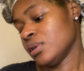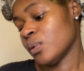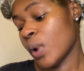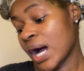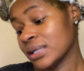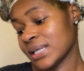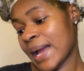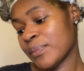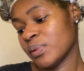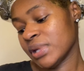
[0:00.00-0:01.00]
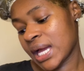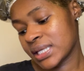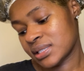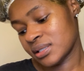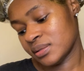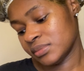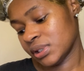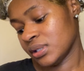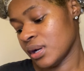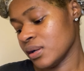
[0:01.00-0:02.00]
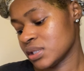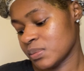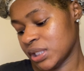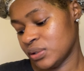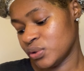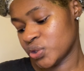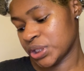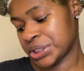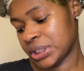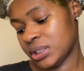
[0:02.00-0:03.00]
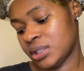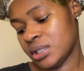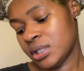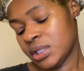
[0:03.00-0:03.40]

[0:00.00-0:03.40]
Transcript: Wild Apple Blossom Ultimate Nutrition